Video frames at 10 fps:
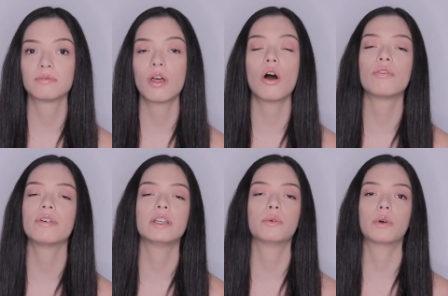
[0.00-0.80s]
of
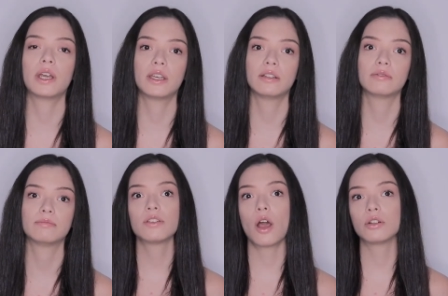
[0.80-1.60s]
any way.
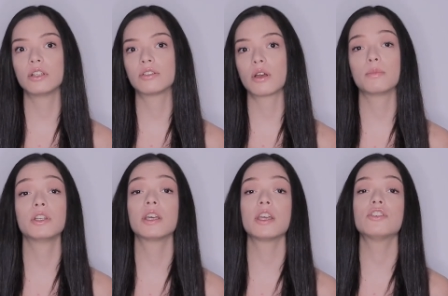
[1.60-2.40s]
So this
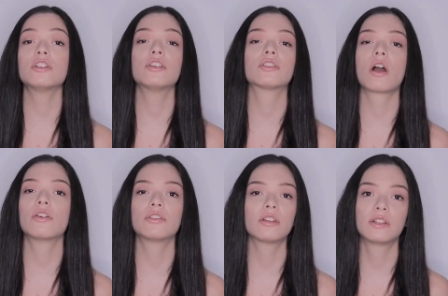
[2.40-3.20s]
communication is
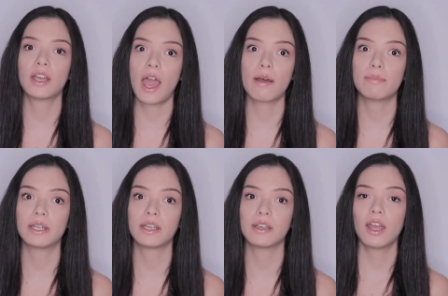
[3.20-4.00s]
constantly
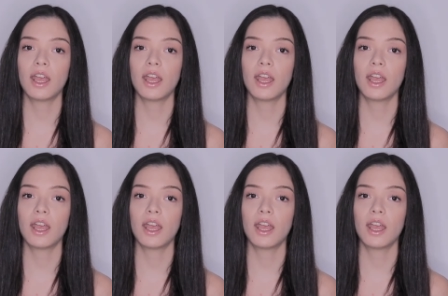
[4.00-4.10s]
happening,